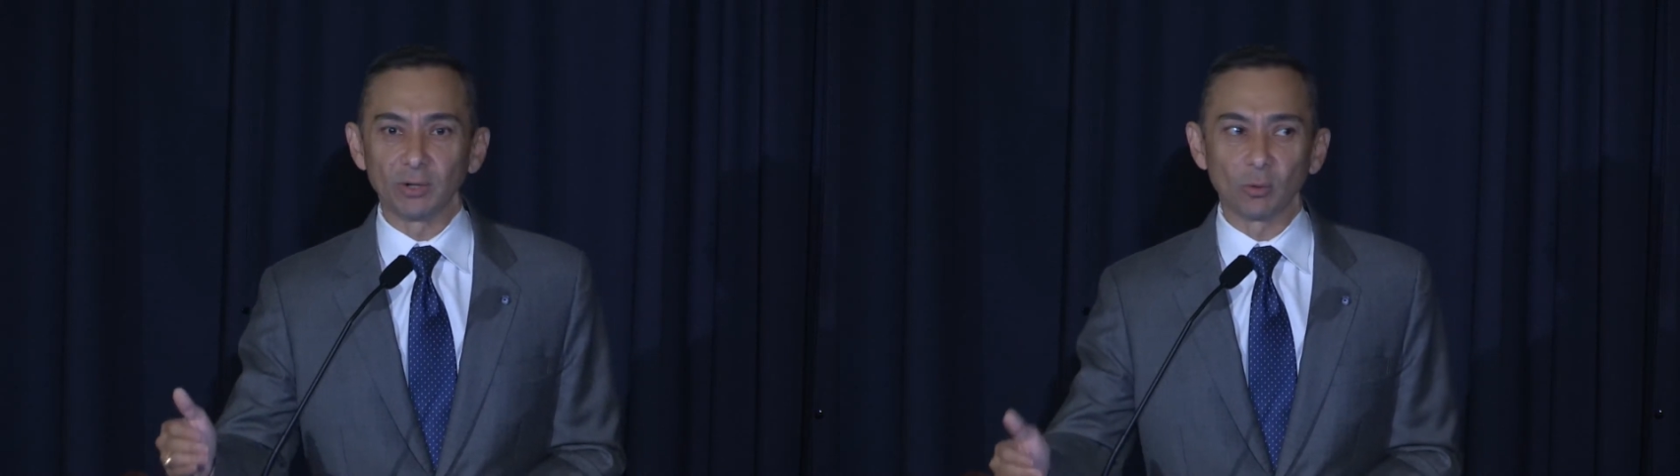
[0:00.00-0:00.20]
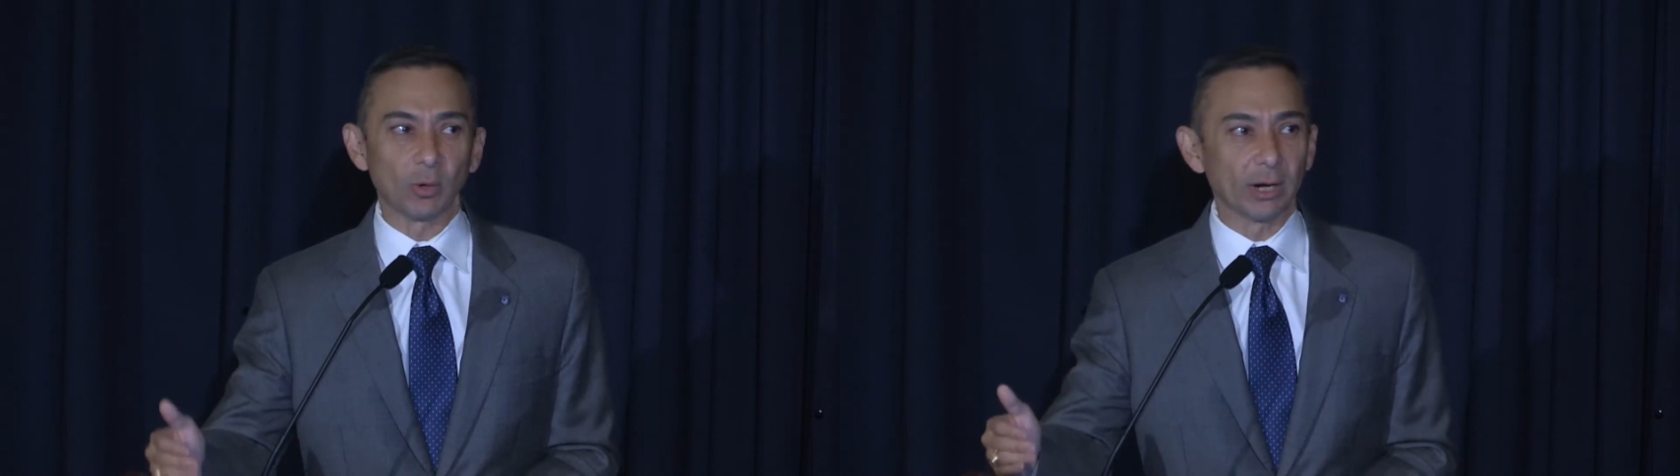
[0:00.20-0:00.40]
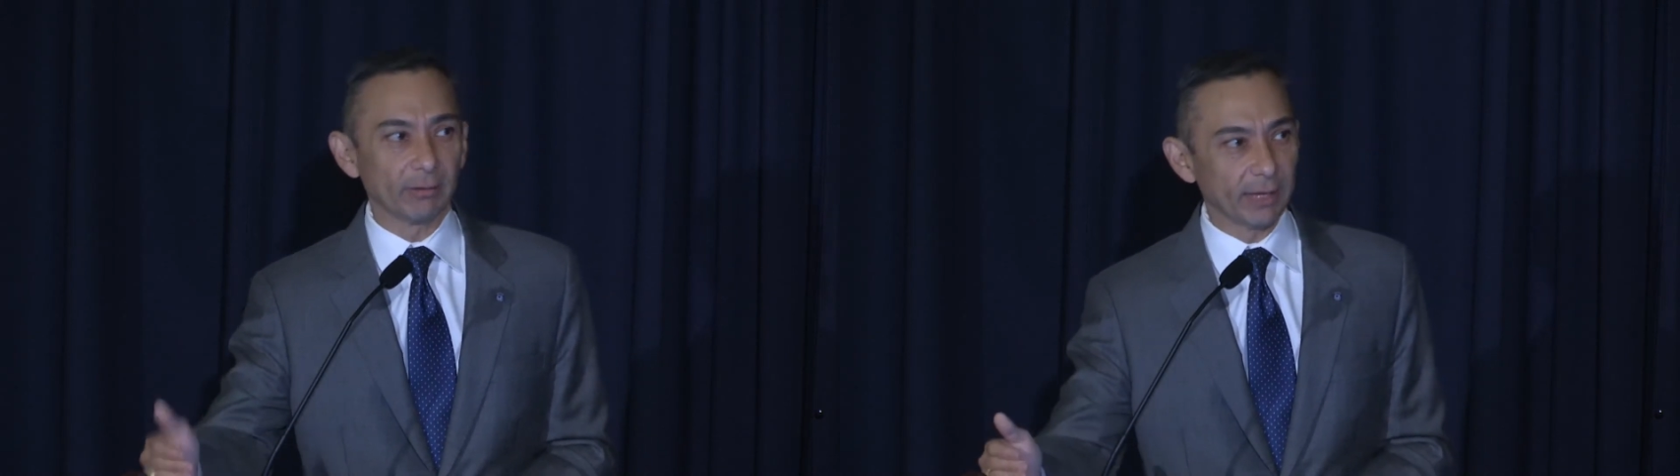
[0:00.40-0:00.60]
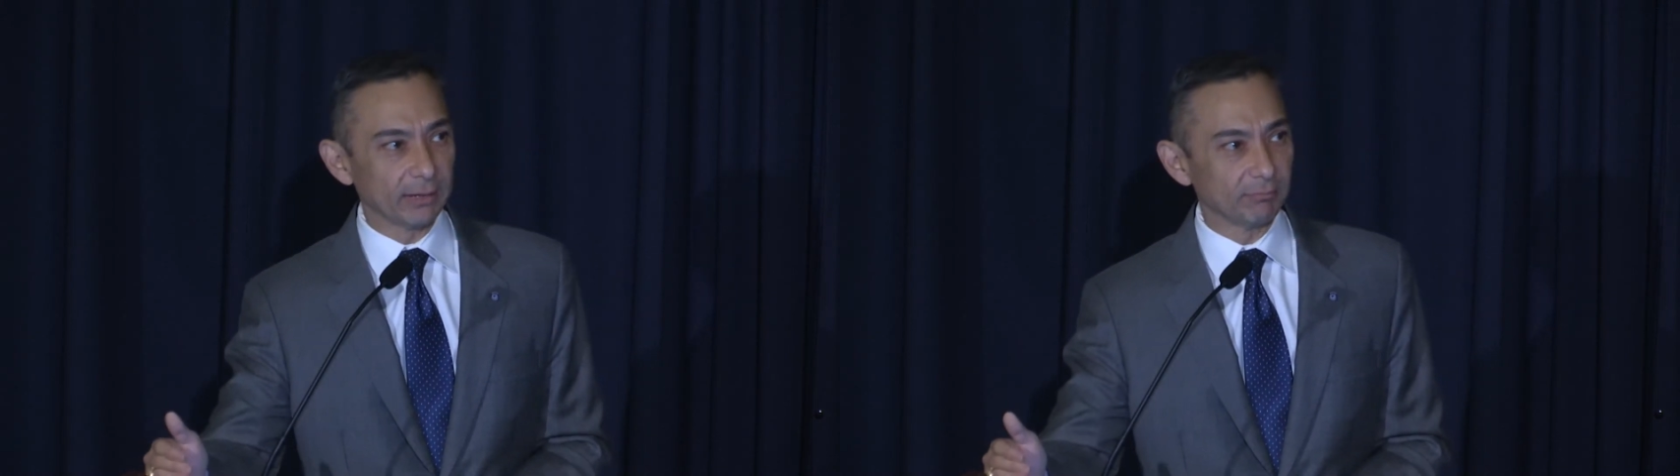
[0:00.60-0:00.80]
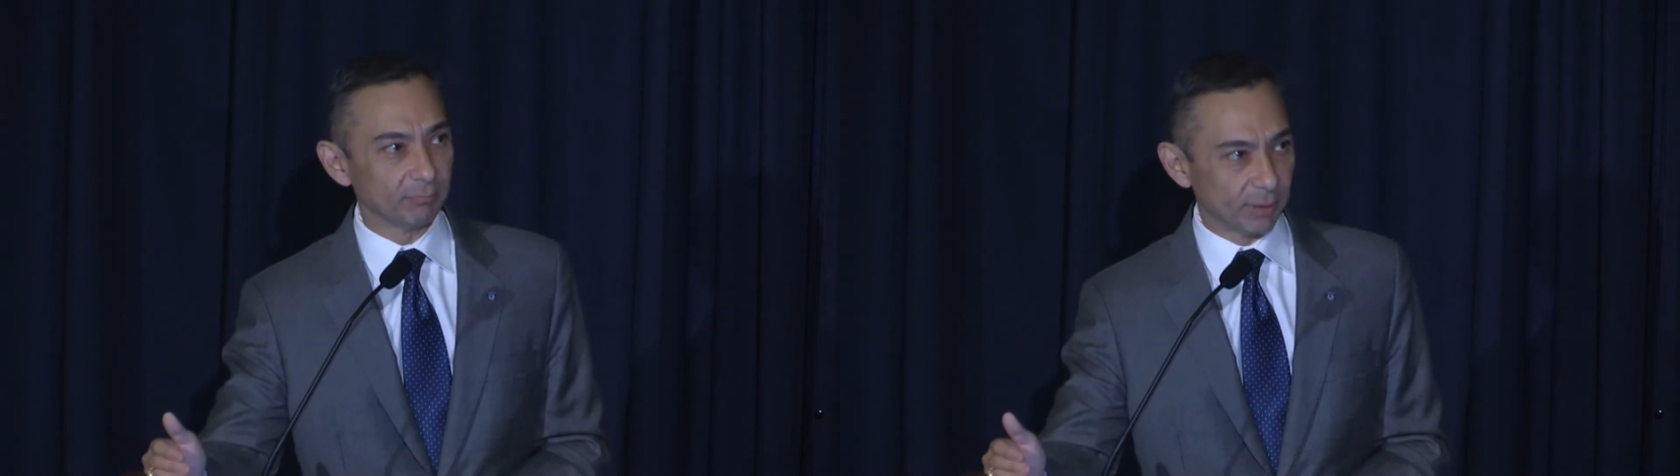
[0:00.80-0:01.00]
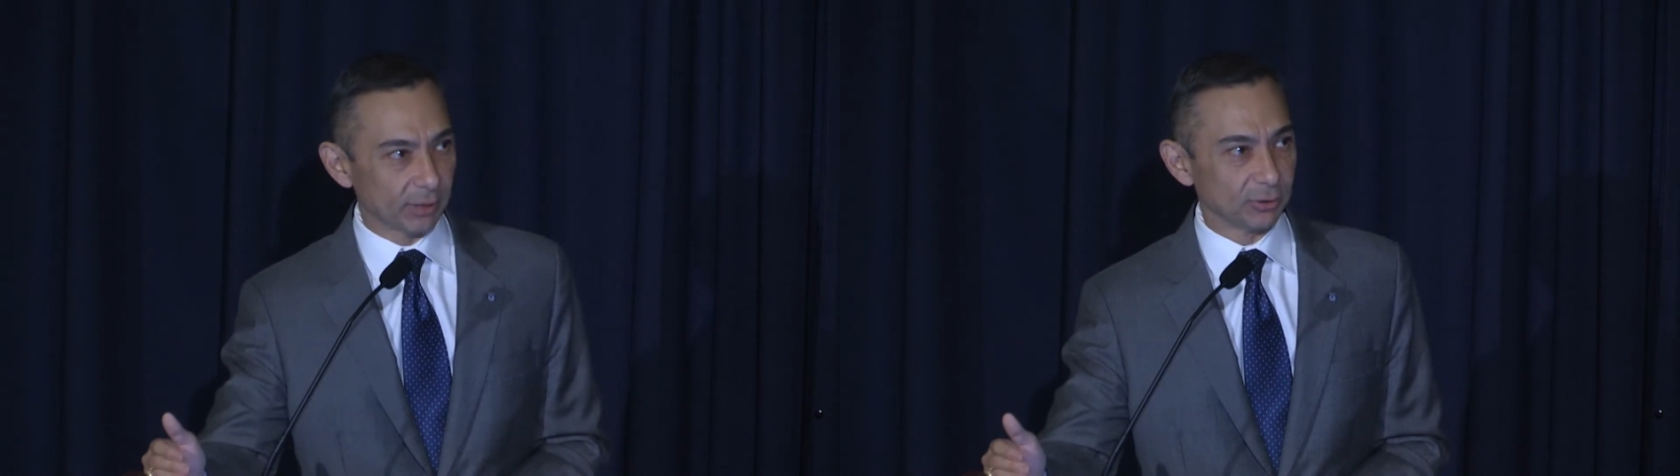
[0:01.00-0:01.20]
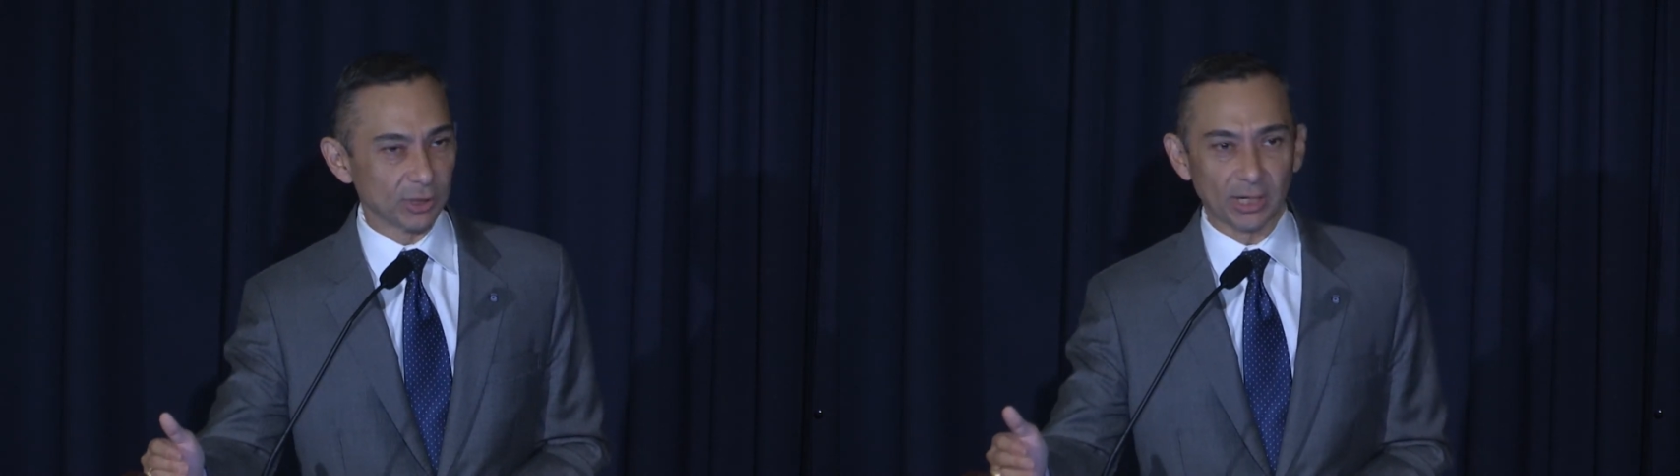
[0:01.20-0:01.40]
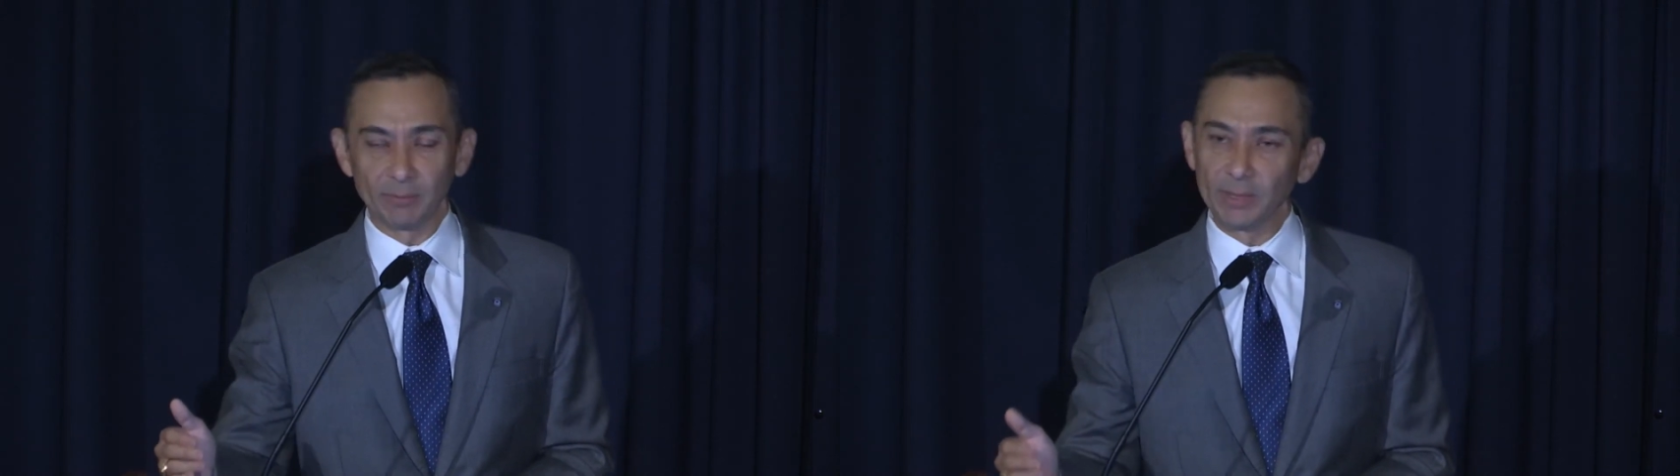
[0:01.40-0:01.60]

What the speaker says: acquire that better job,